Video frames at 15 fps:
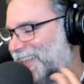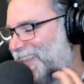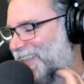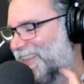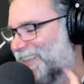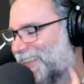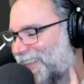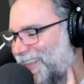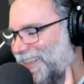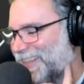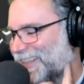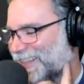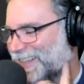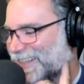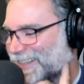This
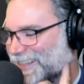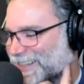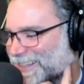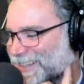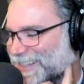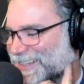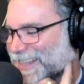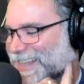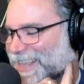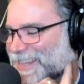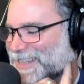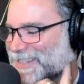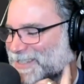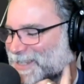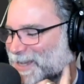
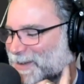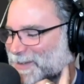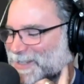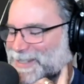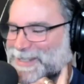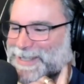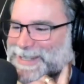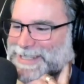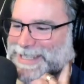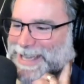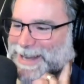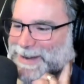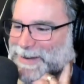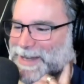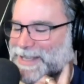is almost as good as
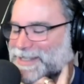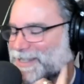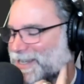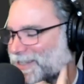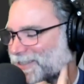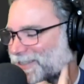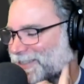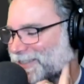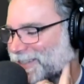Outer Odds. Yes.